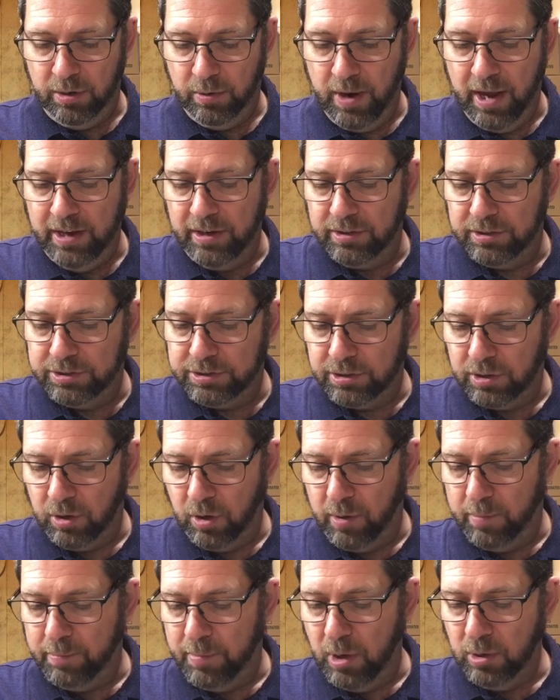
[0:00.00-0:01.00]
Graders
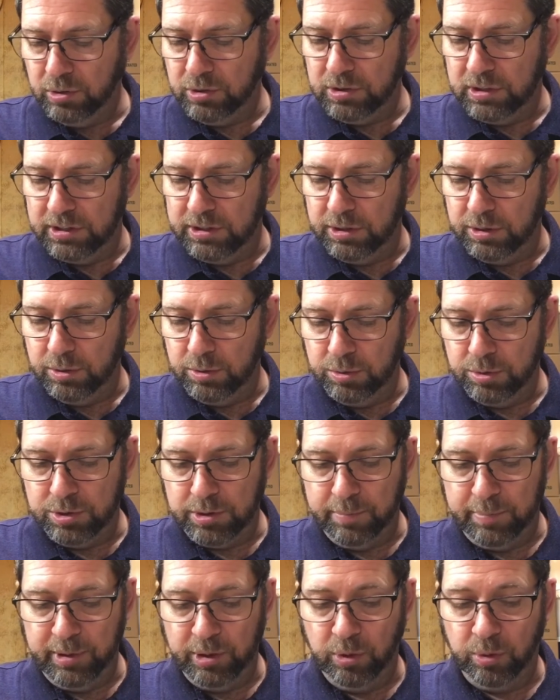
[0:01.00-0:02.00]
are mostly used
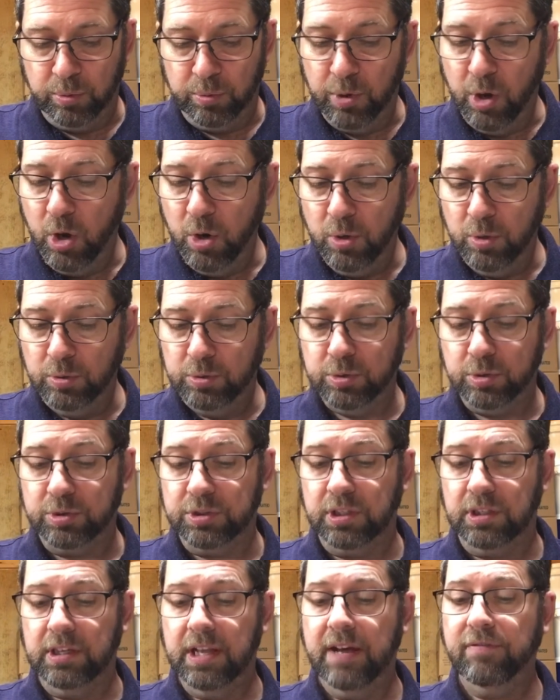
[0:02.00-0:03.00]
to build roads or
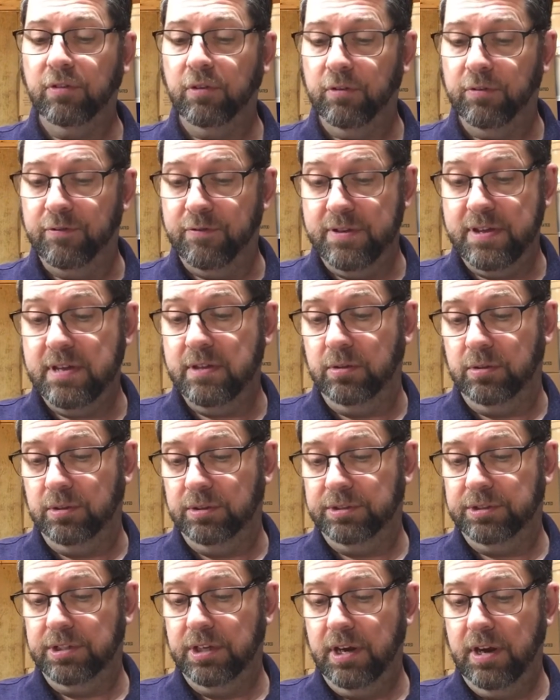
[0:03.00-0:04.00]
to level
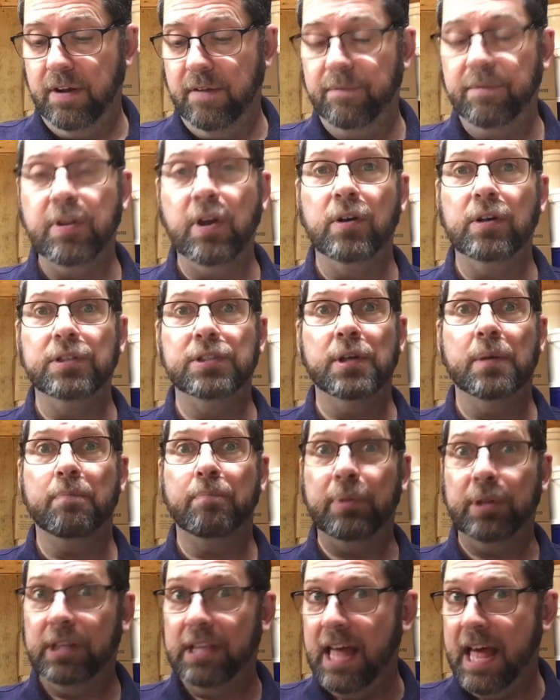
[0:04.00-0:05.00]
fields. There is a
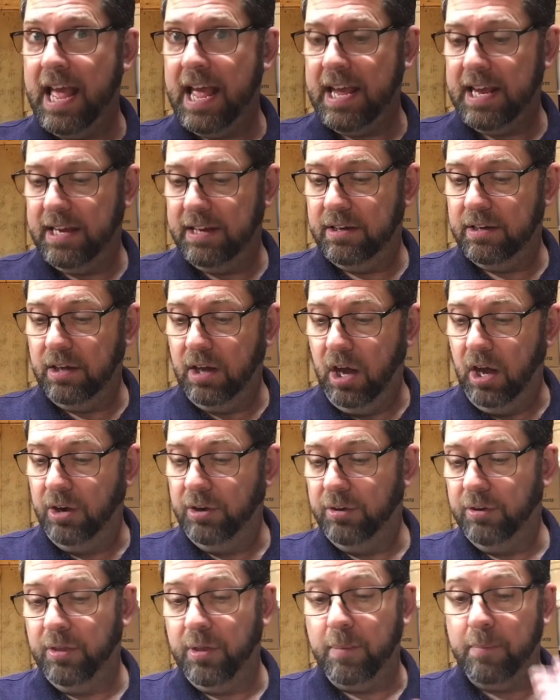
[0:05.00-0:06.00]
blade
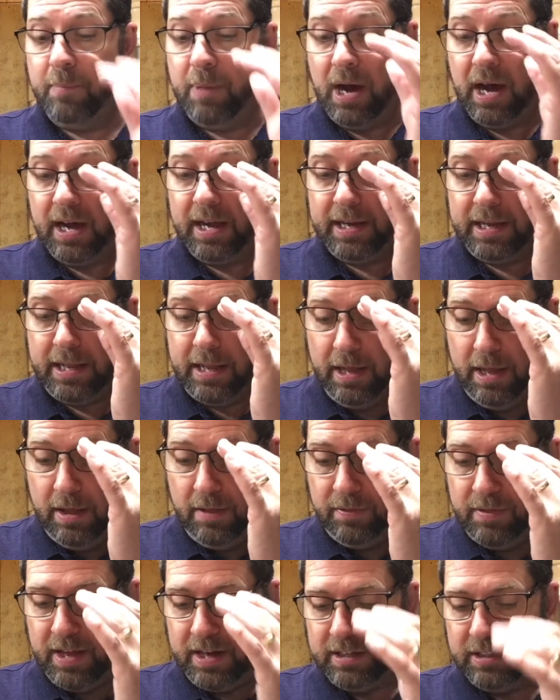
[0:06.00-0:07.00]
under the body
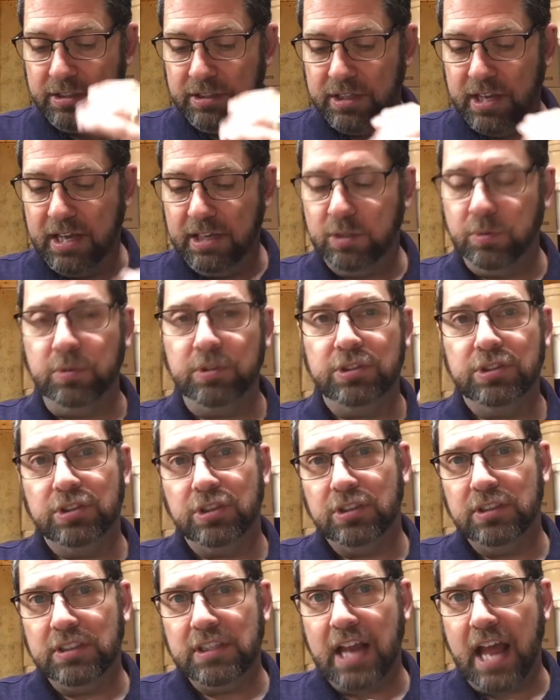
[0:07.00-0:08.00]
that is set to a
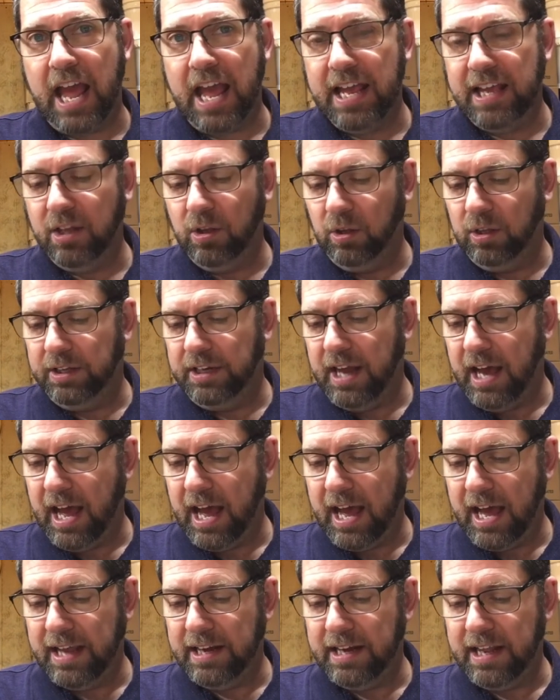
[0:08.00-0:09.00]
certain angle and
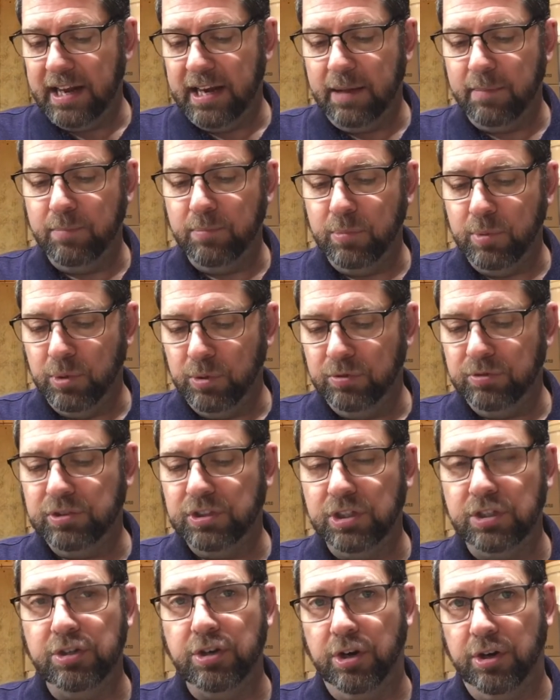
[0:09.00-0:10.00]
height, and it moves
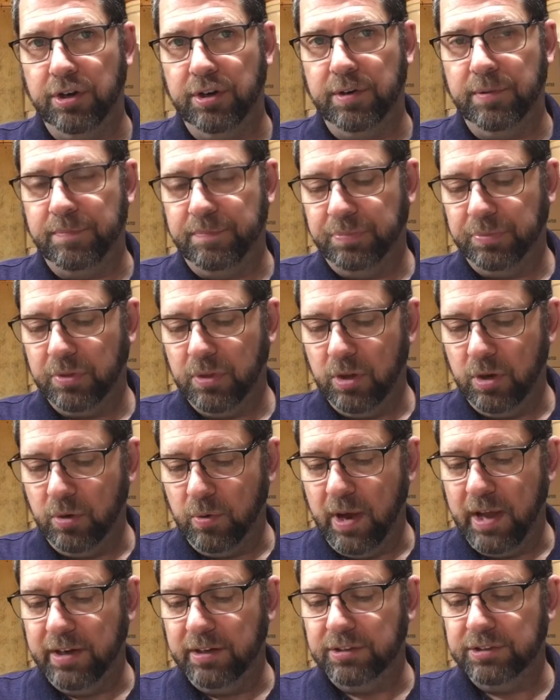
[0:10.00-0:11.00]
the dirt.
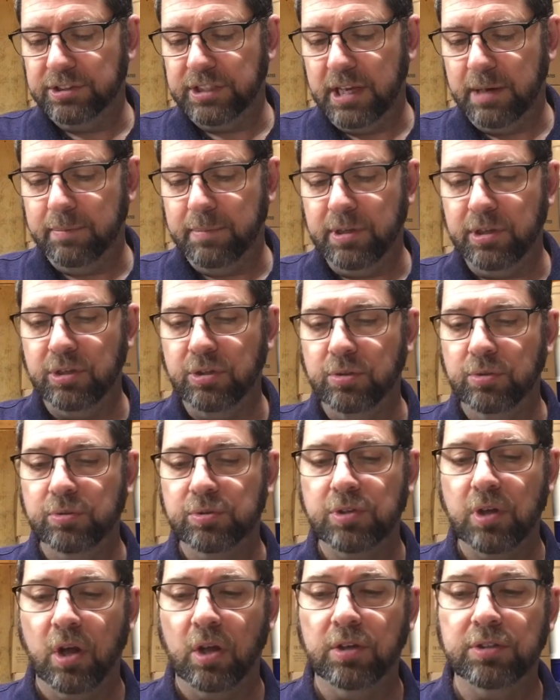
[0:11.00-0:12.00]
Graders can be
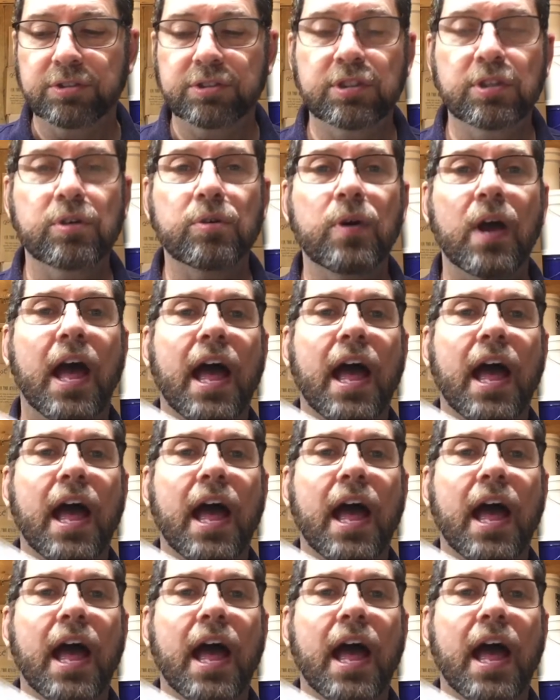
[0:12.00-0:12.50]
used also